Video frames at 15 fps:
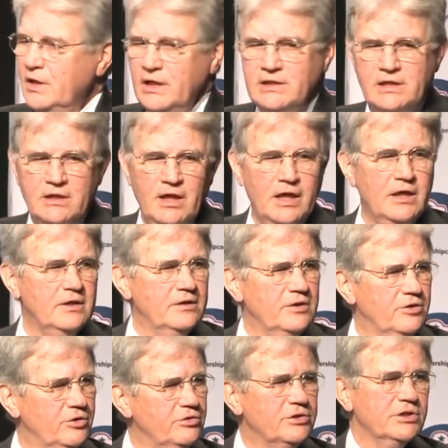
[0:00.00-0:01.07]
And he said,
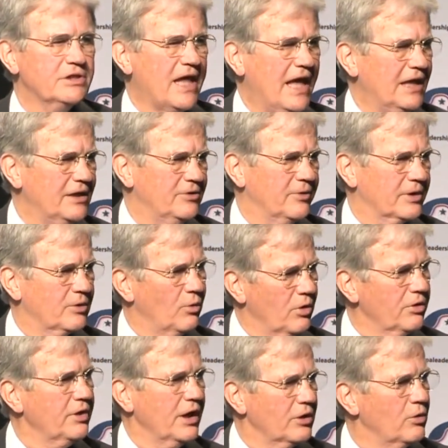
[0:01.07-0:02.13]
"Huh? You just had a drink of
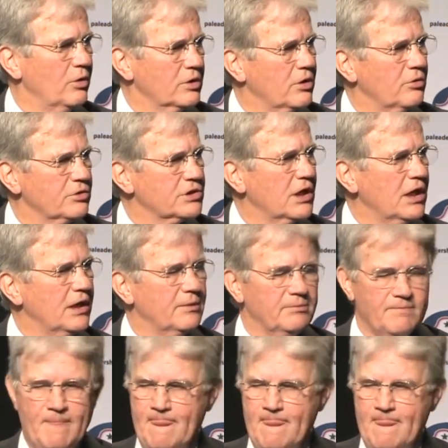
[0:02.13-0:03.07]
water. Now go and go to sleep."